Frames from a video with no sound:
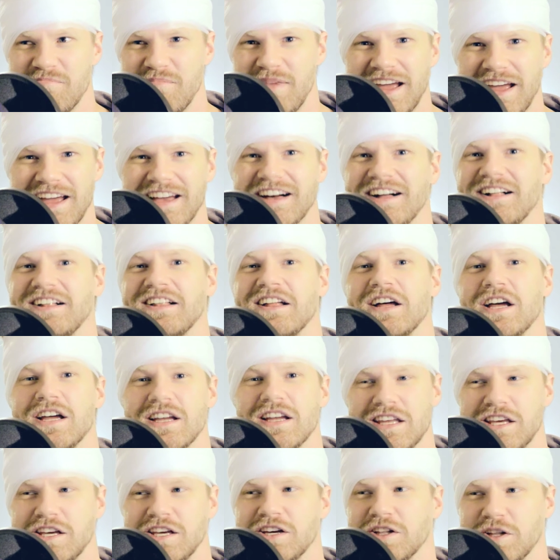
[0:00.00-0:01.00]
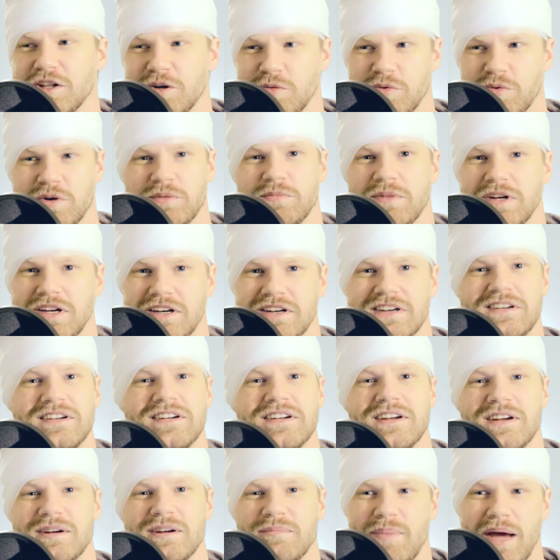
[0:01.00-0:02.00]
male kill a woman
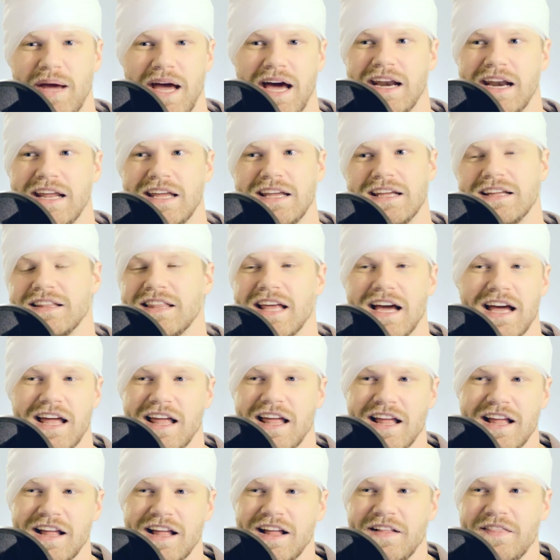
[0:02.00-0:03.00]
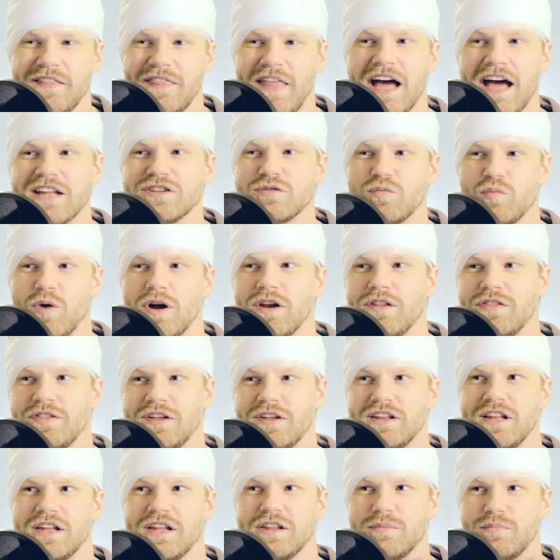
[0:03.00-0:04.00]
baddie. That that's one
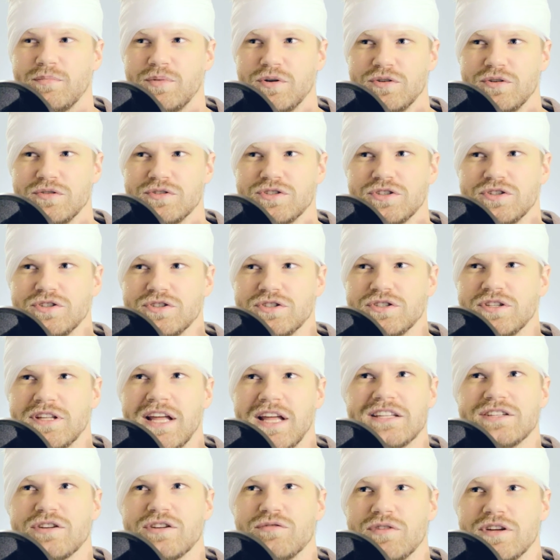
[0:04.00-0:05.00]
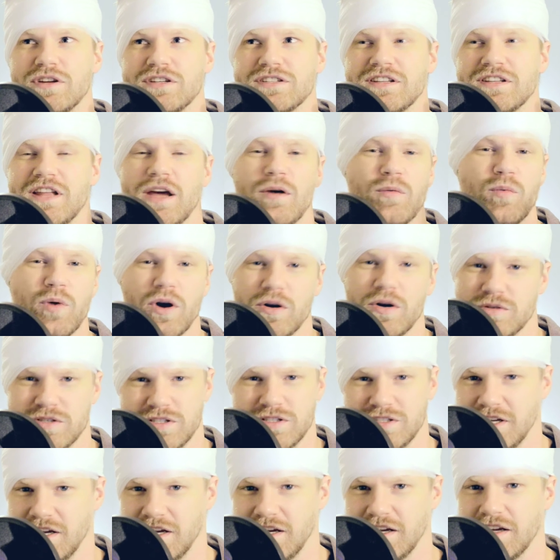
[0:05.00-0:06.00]
thing that the producers that's a risk they
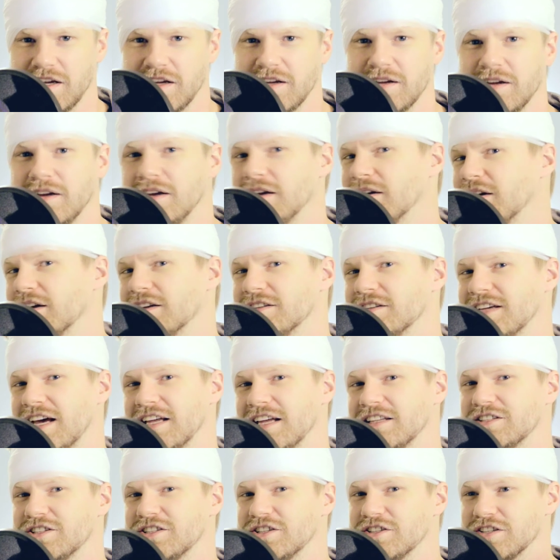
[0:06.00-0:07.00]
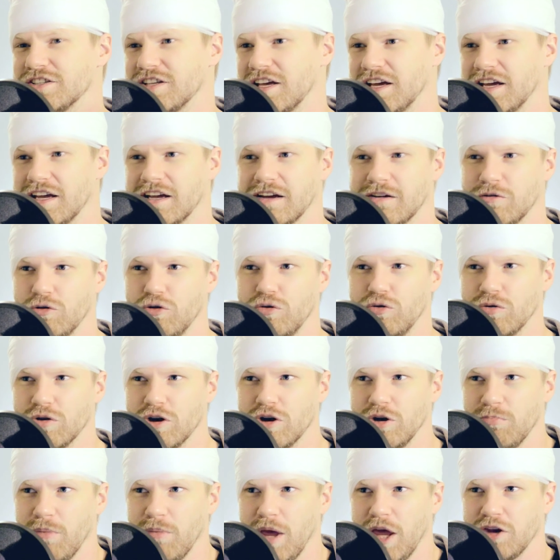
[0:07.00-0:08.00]
won't take because that's just like,
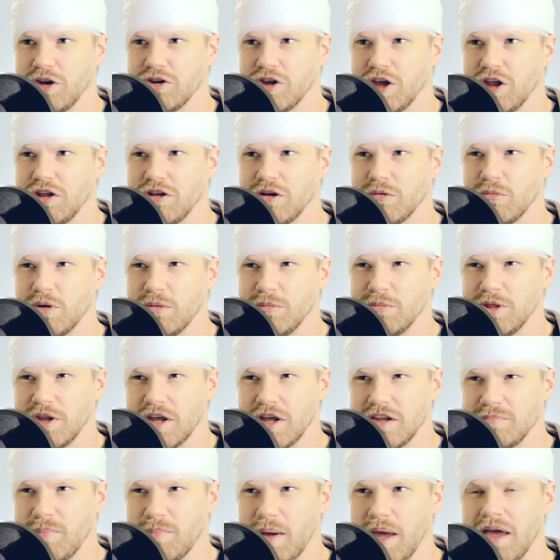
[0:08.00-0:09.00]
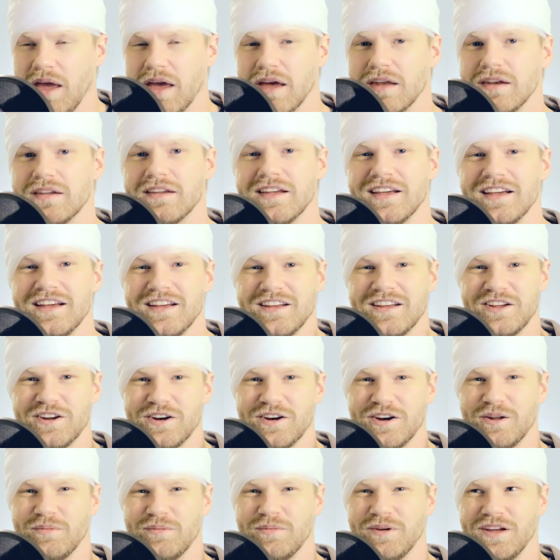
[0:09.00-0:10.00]
ooh, a man killing a woman, that's bad.
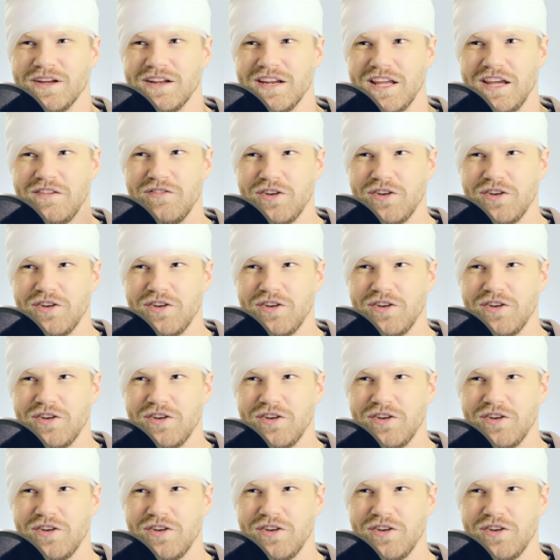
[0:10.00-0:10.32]
You know what I mean?